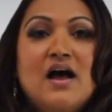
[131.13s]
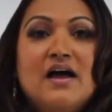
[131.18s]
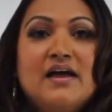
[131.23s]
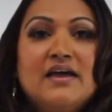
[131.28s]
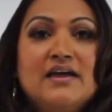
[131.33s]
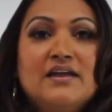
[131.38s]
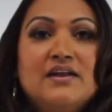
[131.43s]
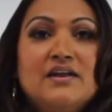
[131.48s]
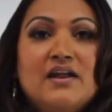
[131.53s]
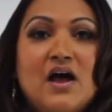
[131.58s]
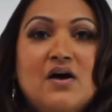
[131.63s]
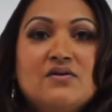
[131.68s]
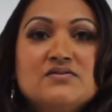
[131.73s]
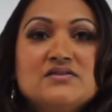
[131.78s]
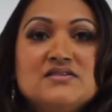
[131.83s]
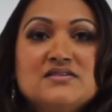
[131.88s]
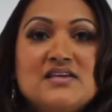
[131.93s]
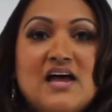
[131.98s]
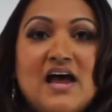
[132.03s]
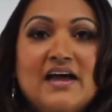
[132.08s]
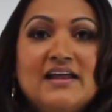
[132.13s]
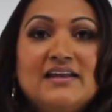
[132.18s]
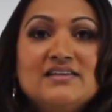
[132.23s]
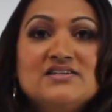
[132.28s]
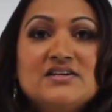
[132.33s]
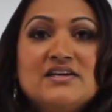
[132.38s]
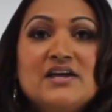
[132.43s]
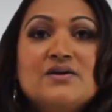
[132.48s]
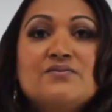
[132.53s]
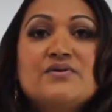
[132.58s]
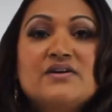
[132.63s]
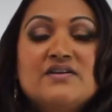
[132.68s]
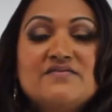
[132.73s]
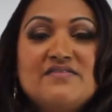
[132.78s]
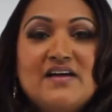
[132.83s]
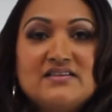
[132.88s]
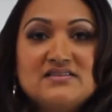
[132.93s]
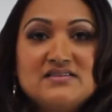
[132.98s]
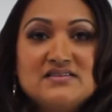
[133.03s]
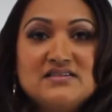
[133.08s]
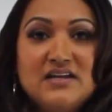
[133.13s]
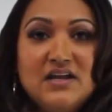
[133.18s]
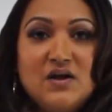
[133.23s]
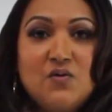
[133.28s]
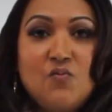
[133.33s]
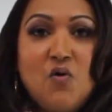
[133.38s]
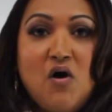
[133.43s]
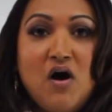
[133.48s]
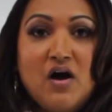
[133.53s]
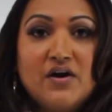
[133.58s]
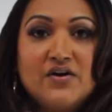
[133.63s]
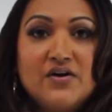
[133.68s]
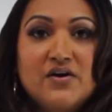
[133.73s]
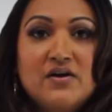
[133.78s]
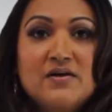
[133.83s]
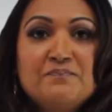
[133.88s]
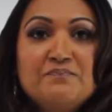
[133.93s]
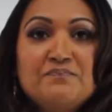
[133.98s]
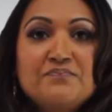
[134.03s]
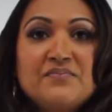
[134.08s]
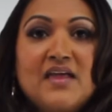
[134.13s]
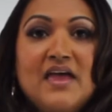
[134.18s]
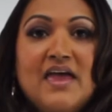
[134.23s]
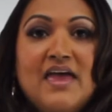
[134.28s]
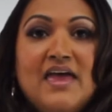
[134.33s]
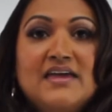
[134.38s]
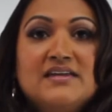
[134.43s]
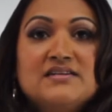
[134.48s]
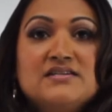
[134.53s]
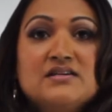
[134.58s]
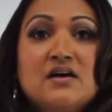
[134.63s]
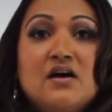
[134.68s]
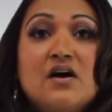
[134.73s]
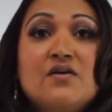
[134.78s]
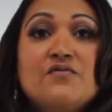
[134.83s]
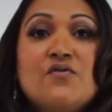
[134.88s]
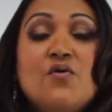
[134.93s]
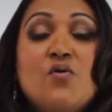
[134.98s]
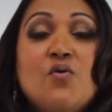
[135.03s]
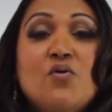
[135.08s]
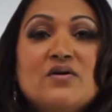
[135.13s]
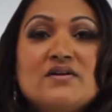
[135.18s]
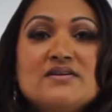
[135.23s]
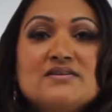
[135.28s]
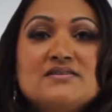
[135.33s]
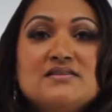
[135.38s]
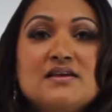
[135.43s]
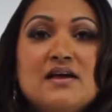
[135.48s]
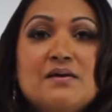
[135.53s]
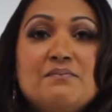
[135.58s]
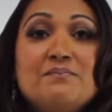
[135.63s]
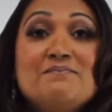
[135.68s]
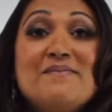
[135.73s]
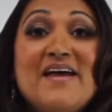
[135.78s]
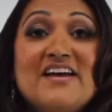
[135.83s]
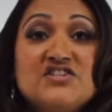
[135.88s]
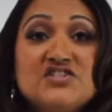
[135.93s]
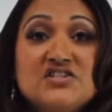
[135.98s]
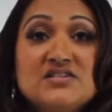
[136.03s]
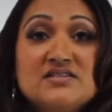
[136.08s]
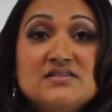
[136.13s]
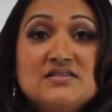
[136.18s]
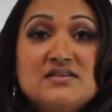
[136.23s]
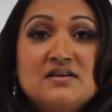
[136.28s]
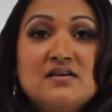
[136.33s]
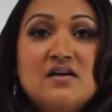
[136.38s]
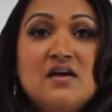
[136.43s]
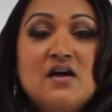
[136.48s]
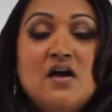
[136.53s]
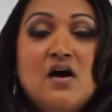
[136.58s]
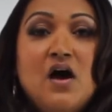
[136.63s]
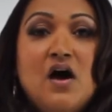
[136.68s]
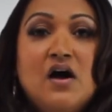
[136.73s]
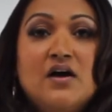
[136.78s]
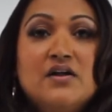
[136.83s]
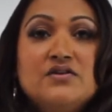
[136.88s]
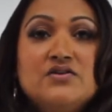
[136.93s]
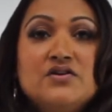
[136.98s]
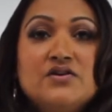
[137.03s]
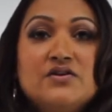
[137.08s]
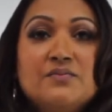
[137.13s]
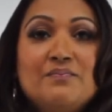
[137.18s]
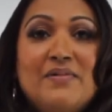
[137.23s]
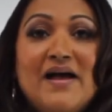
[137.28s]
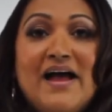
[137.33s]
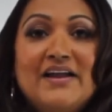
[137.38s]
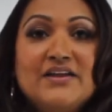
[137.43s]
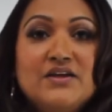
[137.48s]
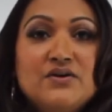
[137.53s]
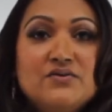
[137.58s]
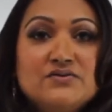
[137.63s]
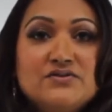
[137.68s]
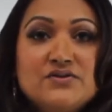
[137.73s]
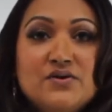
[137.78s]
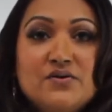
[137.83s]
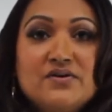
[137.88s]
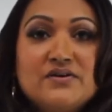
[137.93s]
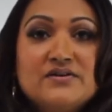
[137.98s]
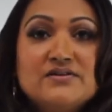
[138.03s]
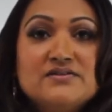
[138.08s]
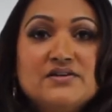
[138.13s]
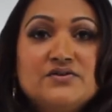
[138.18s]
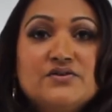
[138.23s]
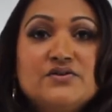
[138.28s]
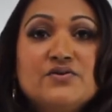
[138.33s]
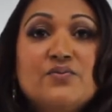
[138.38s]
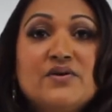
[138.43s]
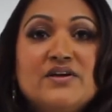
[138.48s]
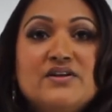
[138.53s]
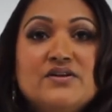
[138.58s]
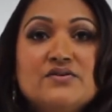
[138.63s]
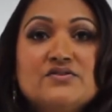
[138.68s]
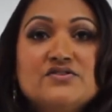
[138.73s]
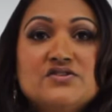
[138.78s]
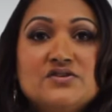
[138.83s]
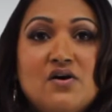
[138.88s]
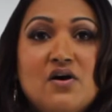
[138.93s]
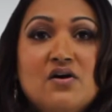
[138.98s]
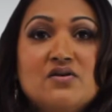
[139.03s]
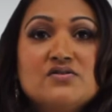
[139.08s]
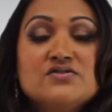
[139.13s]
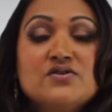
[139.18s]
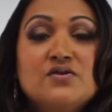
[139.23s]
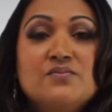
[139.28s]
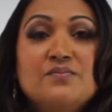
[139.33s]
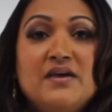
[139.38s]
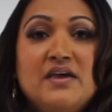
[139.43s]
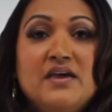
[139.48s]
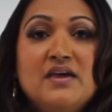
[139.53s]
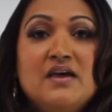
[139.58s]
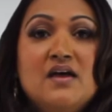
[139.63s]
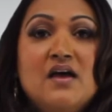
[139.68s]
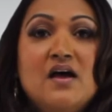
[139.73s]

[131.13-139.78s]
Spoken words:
in outside, to get rid of that sitting water. And of course, meshes on your patio doors and your windows should also be